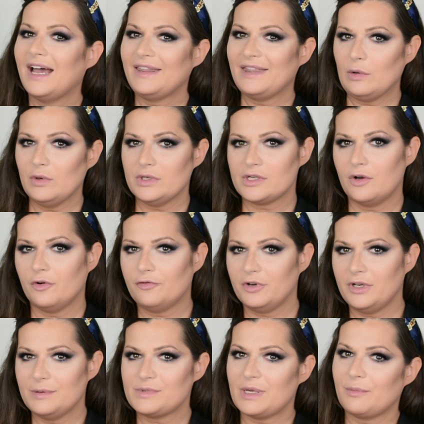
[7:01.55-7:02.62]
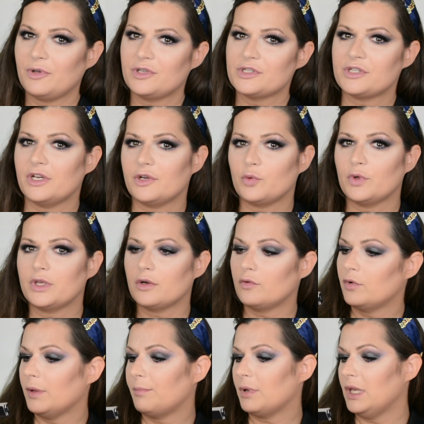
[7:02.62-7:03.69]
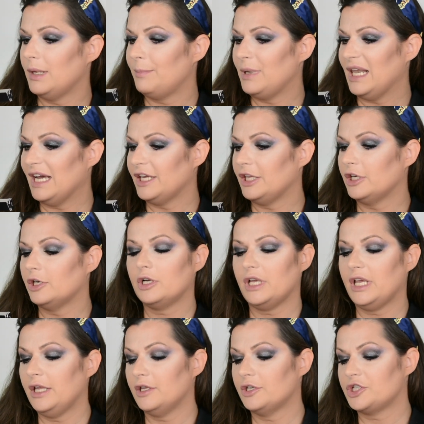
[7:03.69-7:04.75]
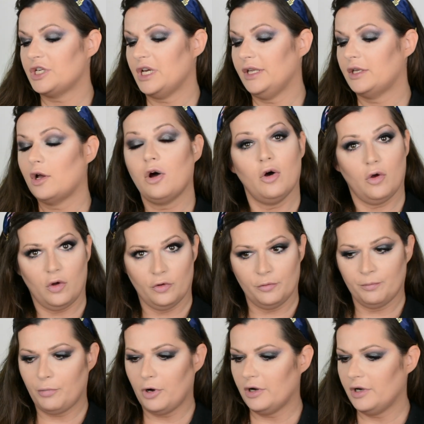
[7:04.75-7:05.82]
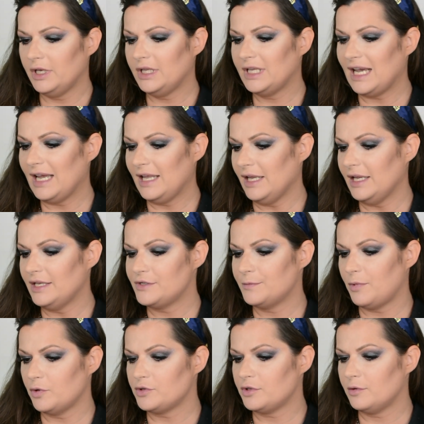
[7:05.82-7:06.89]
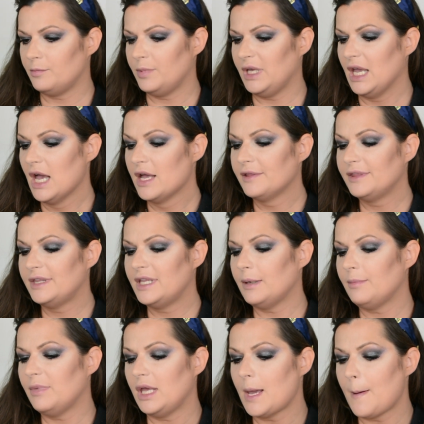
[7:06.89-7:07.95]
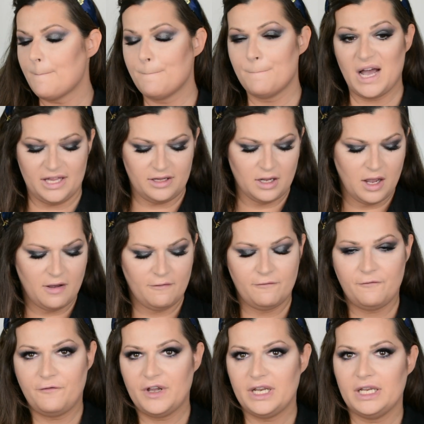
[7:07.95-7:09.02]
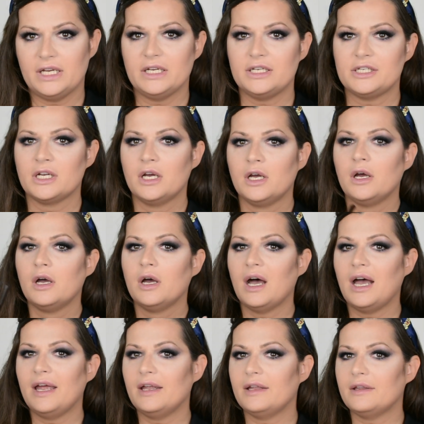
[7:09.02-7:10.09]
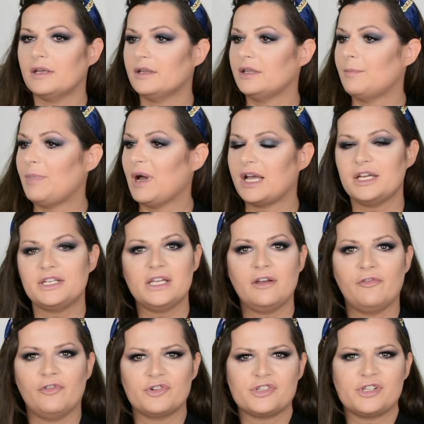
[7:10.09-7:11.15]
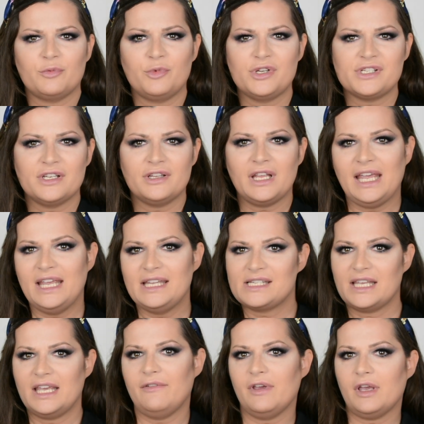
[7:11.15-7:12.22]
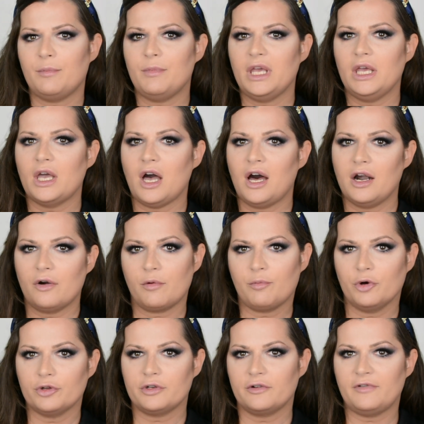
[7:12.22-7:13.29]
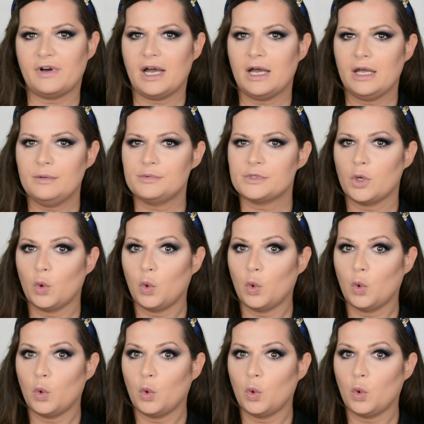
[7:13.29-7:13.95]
And now let's go for lips. I'm gonna start with Rip Lip Liner in shade on point and it's supposed to be demi matte finish and the packaging for some reason it's giving me Harry Potter vibes